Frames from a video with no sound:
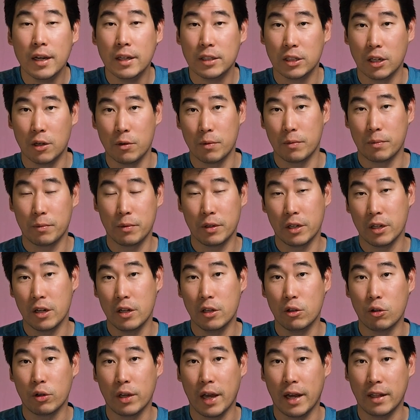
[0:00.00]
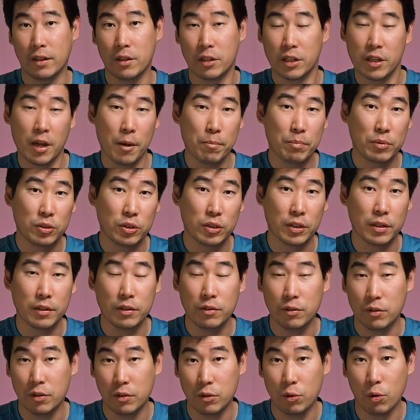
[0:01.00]
So we're going to look at the temperature,
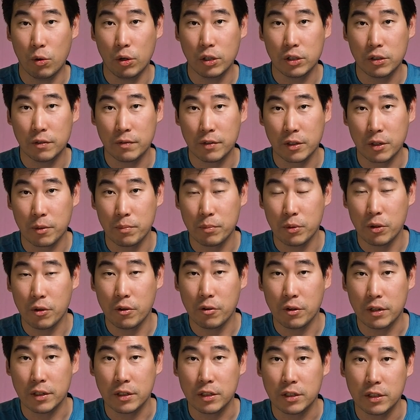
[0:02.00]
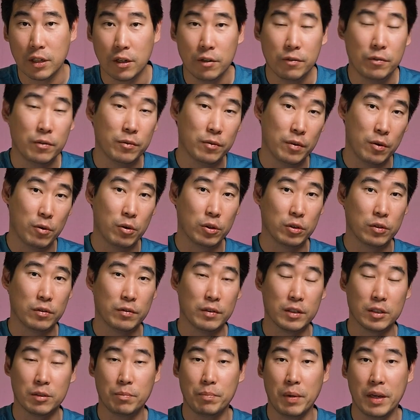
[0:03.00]
the noise of the computer itself, also
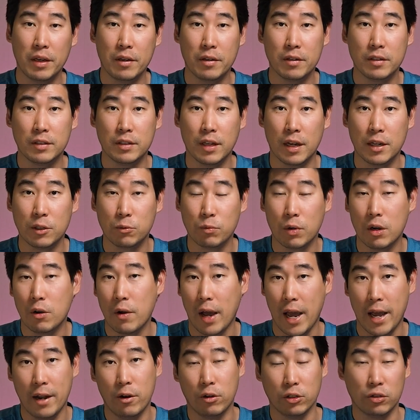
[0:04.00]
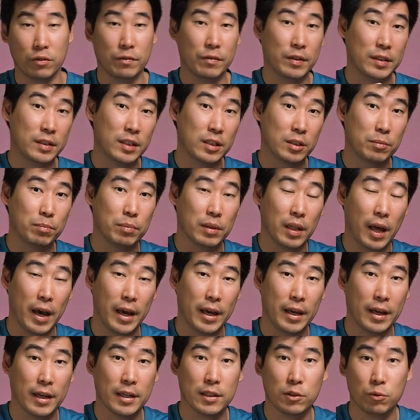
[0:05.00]
the speakers as well, and also the
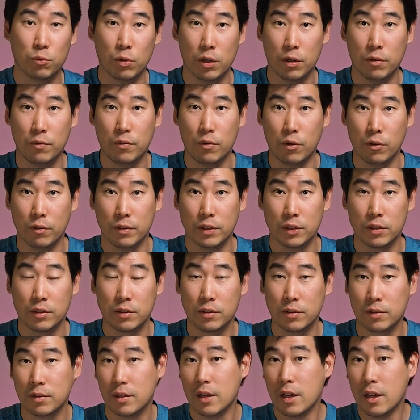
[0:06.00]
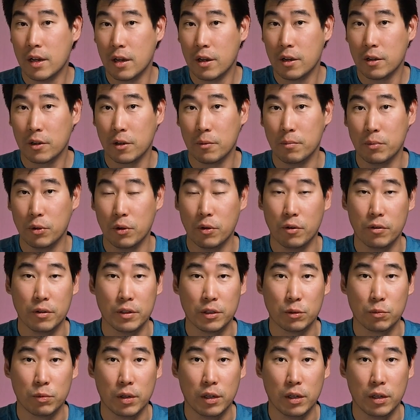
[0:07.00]
display as well for this computer as